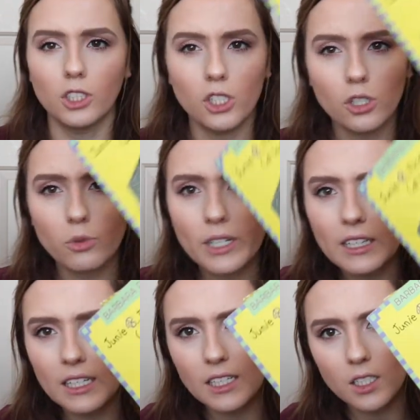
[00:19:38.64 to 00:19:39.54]
Did you
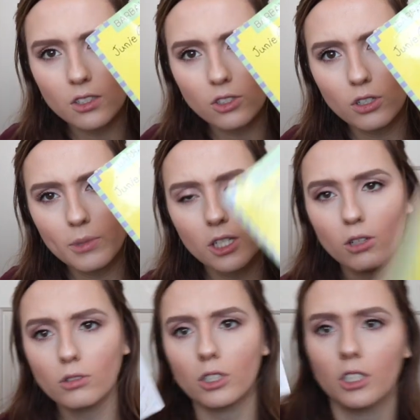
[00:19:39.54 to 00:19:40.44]
read these Junie B.
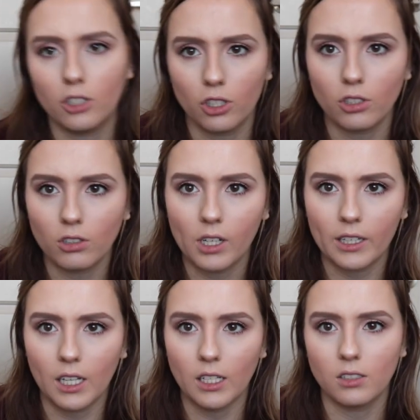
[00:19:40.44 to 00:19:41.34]
Jones, or did yours look
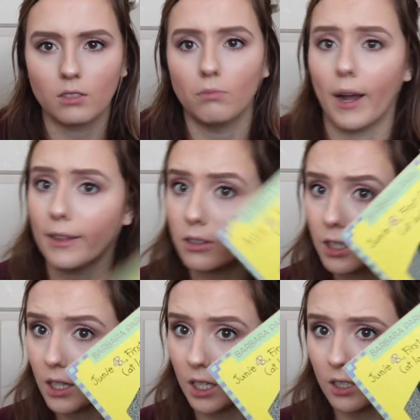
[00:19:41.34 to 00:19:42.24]
like this? Mine
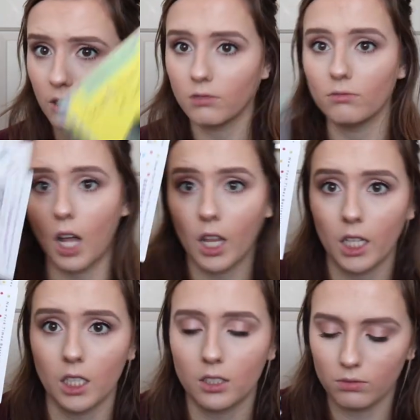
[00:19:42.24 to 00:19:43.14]
looked like this, not
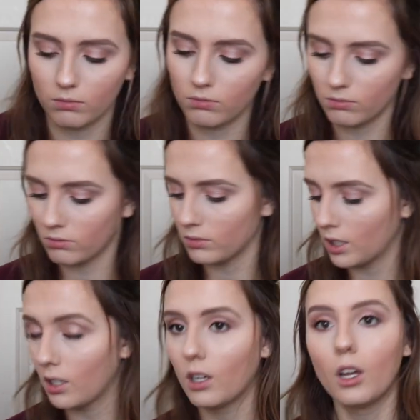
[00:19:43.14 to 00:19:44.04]
like this.
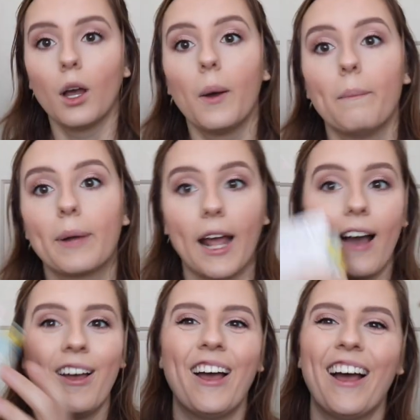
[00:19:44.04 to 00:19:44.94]
But I
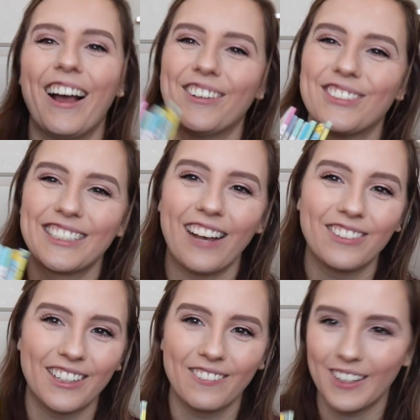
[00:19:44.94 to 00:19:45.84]
have
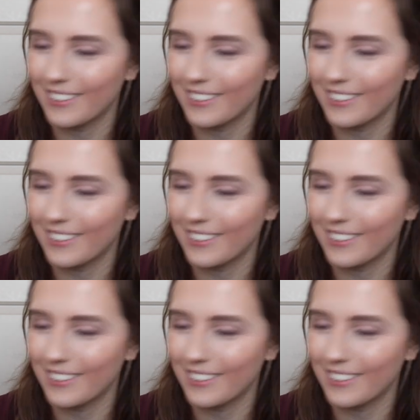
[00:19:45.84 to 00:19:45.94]
7 of